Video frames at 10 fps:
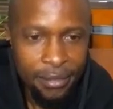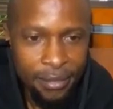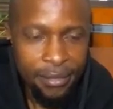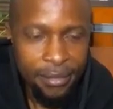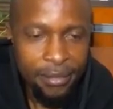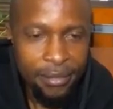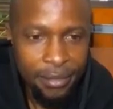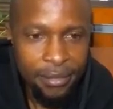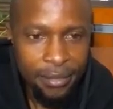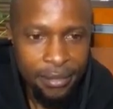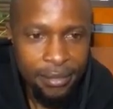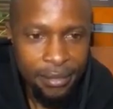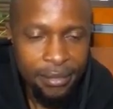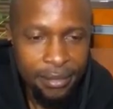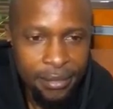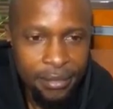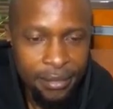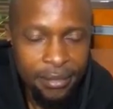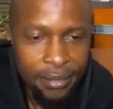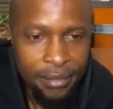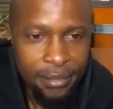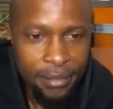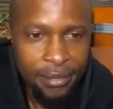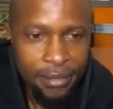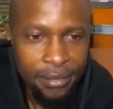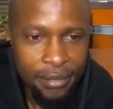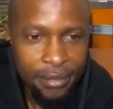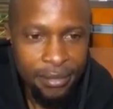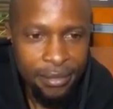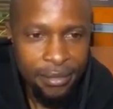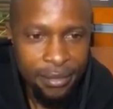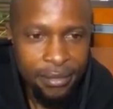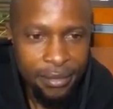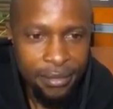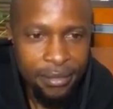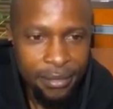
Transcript: [no speech]